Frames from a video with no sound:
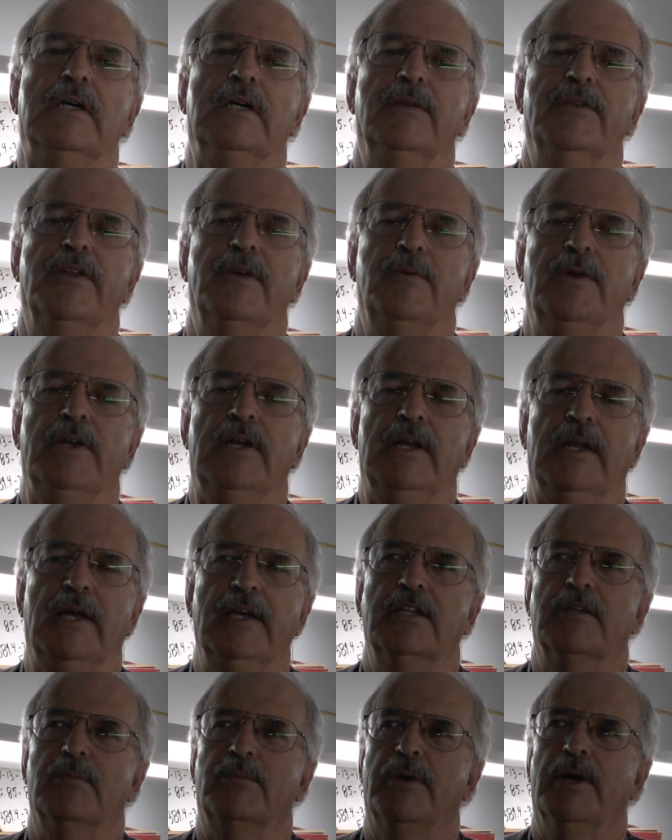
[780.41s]
They really
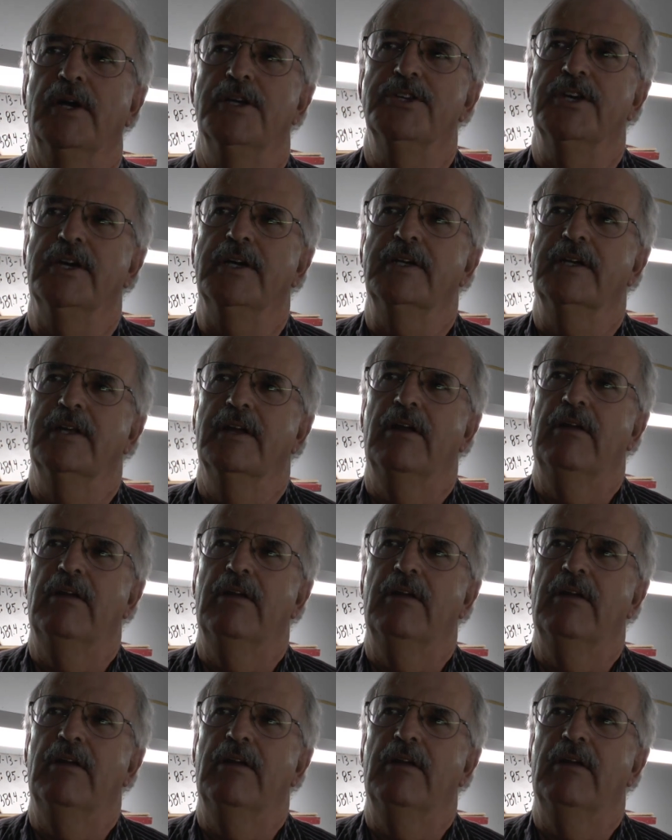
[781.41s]
liked the project,